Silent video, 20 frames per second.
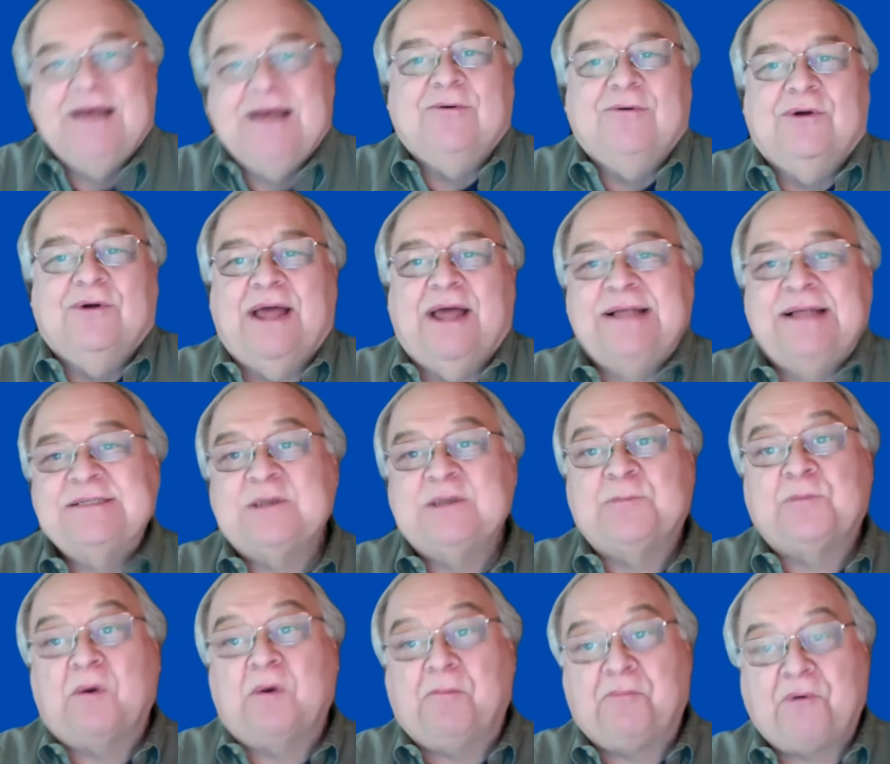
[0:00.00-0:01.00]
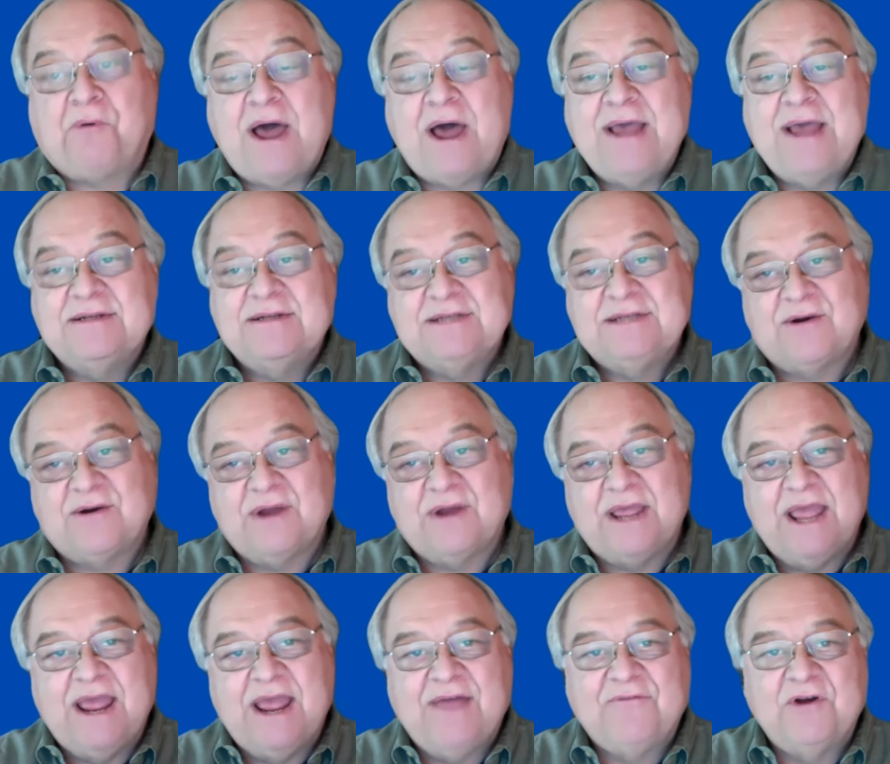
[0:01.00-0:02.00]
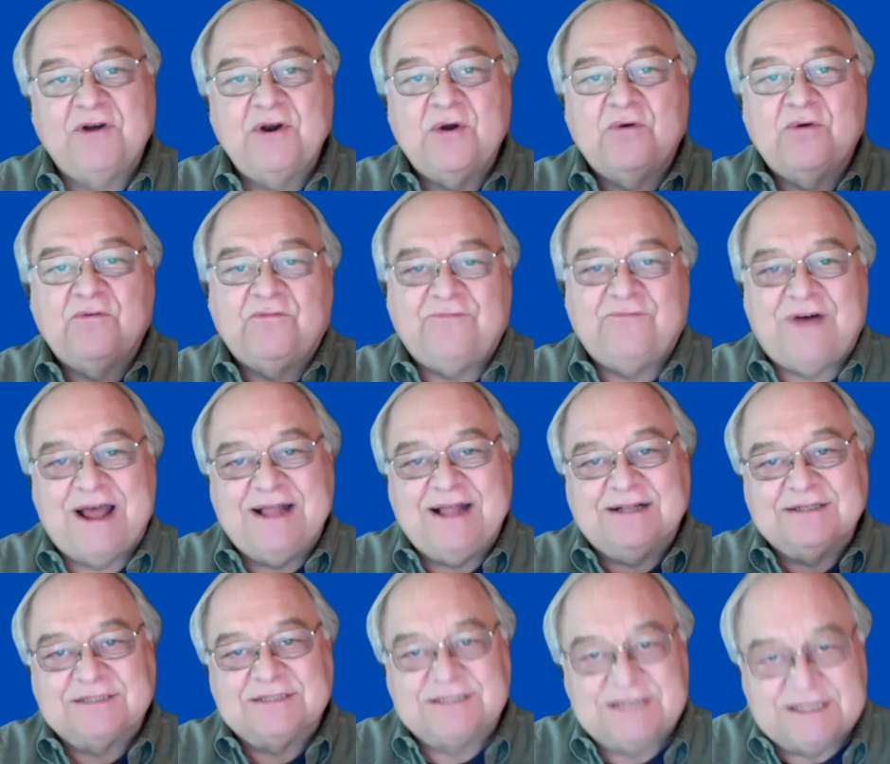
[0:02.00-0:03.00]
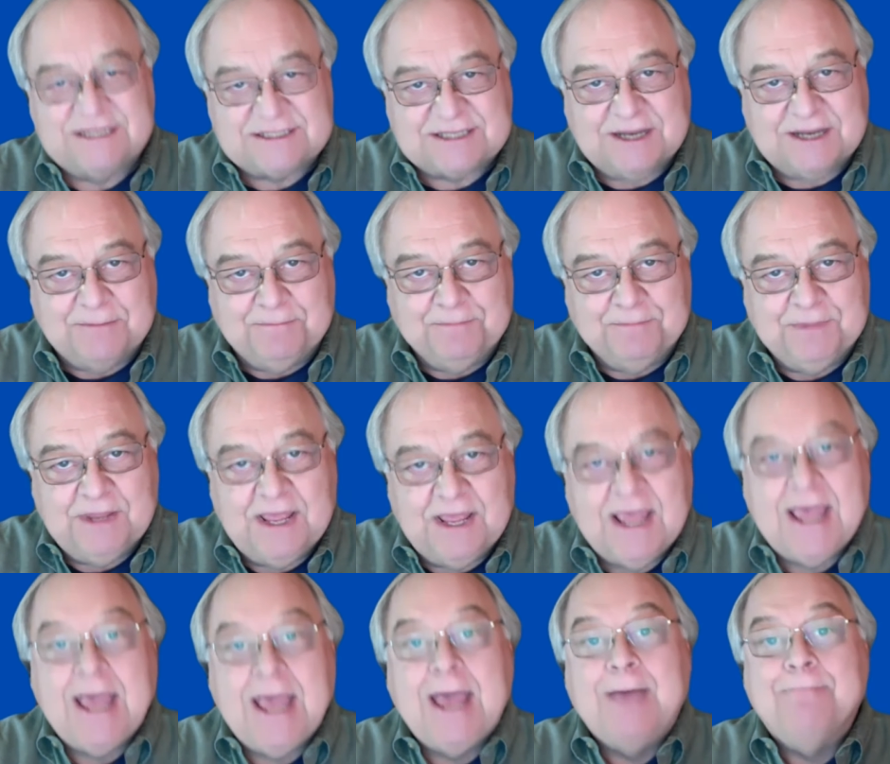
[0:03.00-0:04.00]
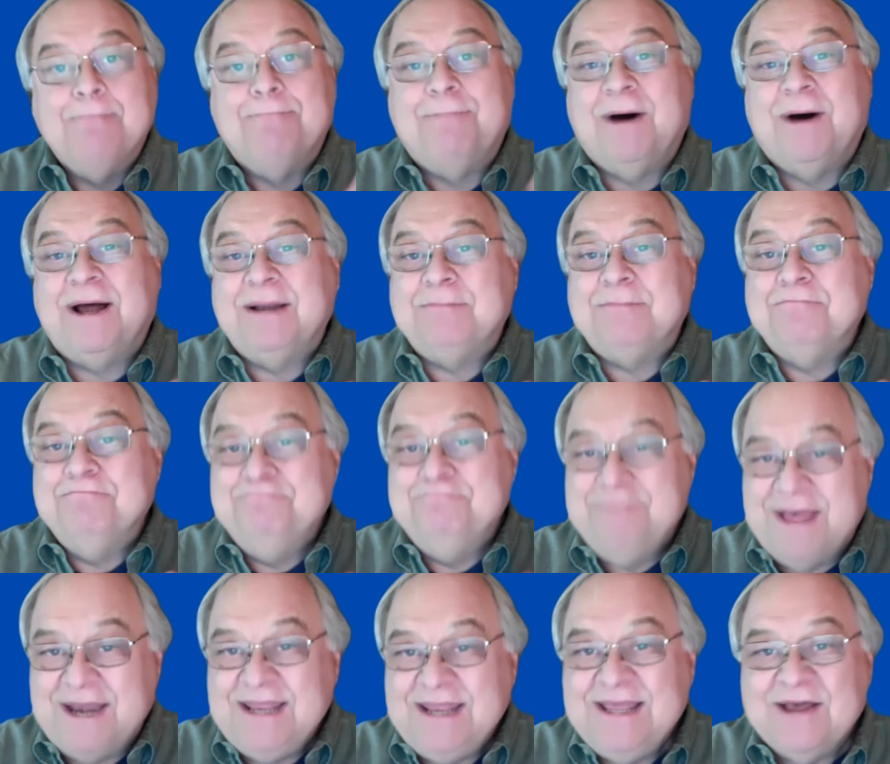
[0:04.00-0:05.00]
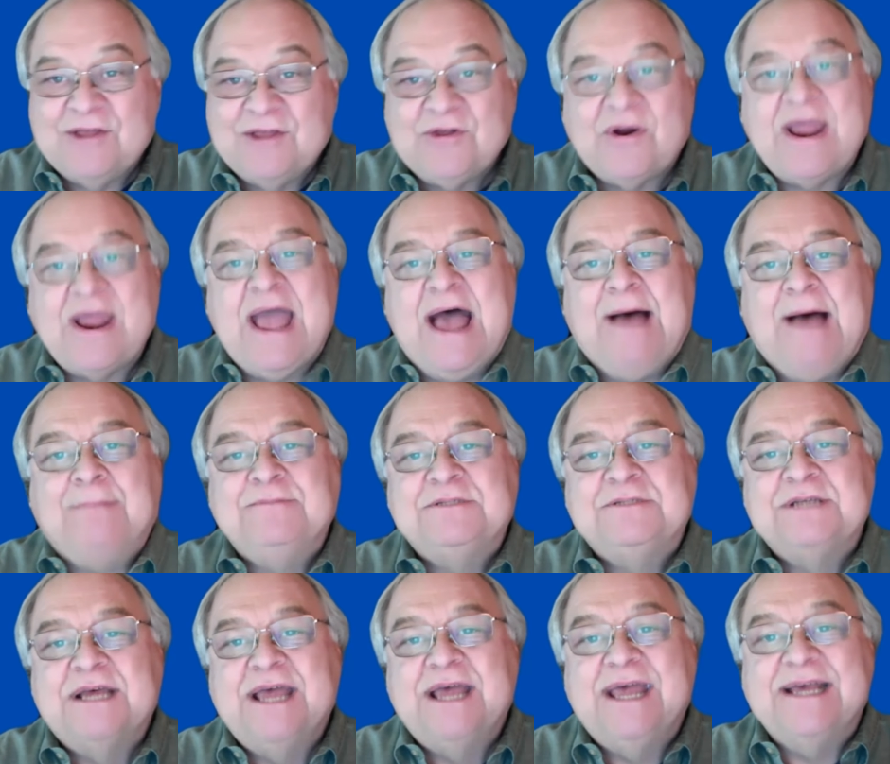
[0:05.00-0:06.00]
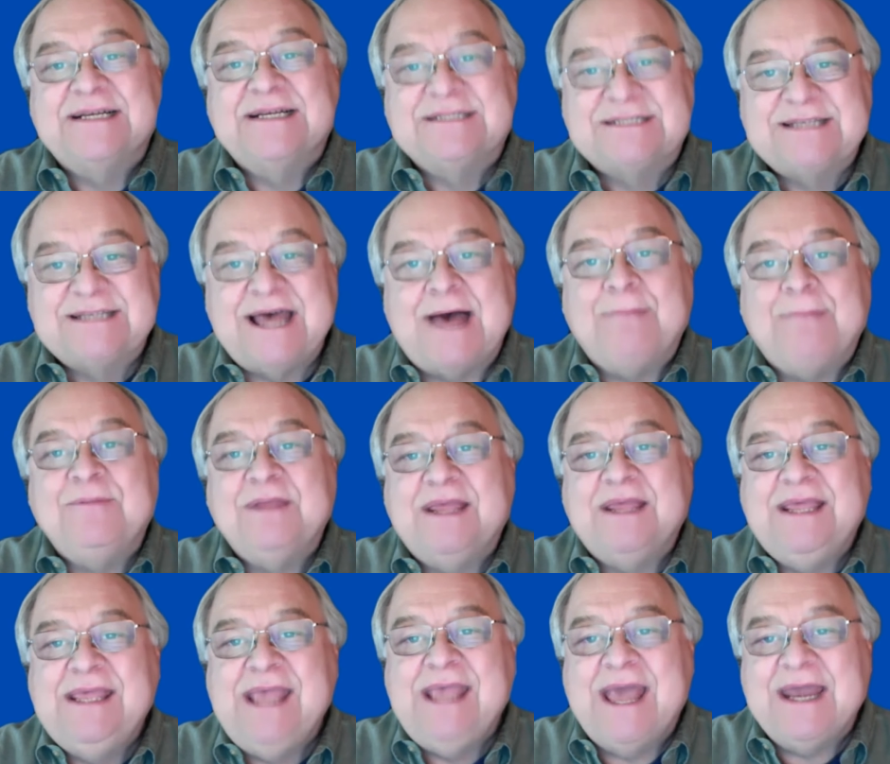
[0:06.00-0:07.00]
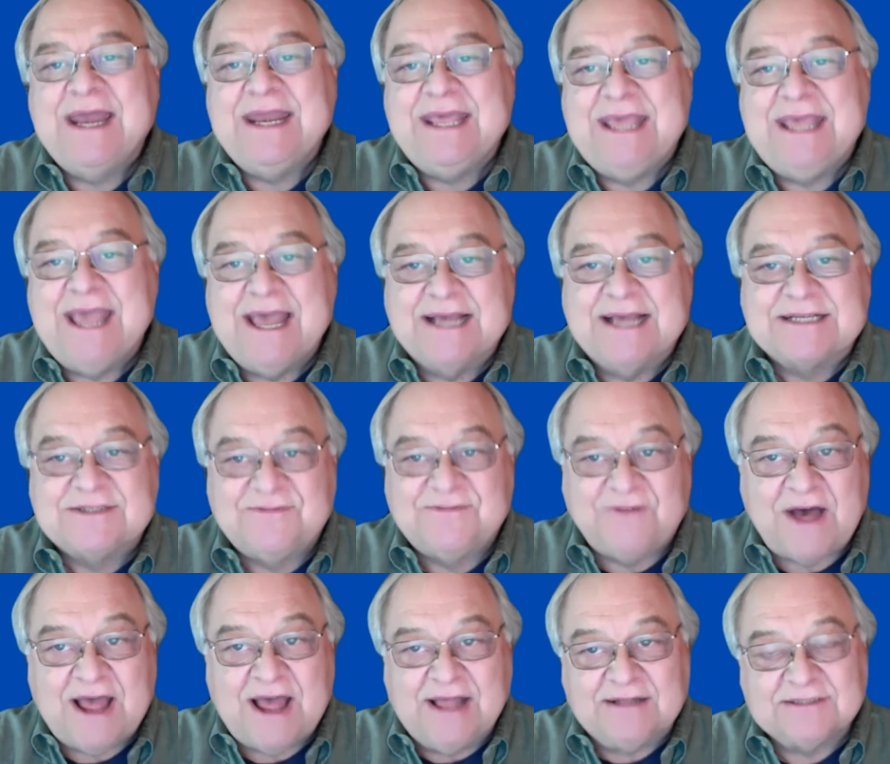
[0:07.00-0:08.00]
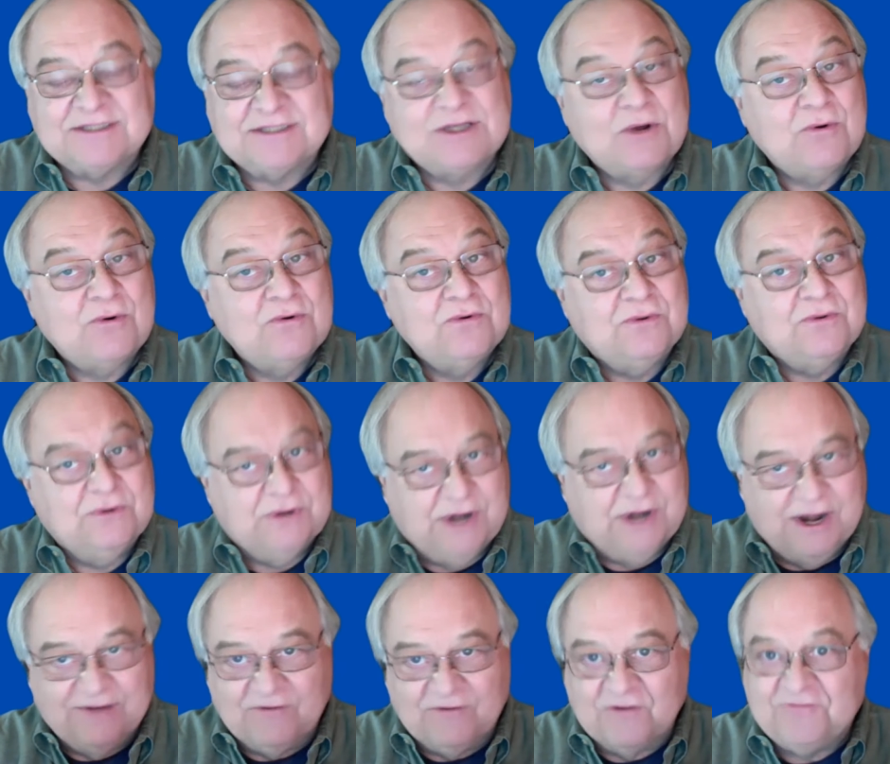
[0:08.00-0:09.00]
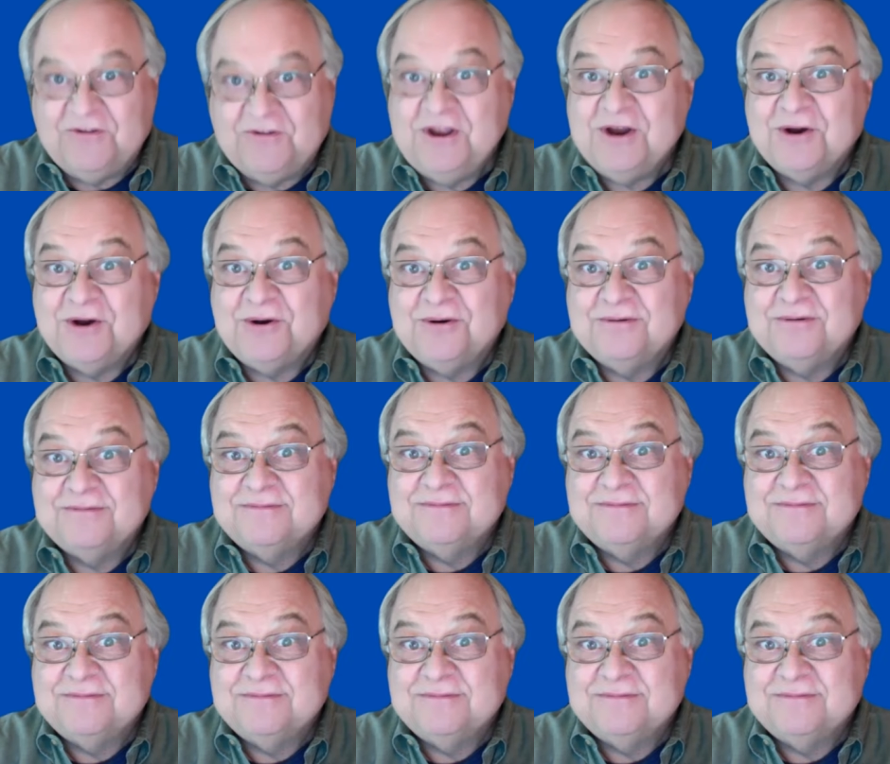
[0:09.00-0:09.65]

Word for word: Well, that's a proprietary Evernote file system. But many other apps accept ENEX files, so never fear.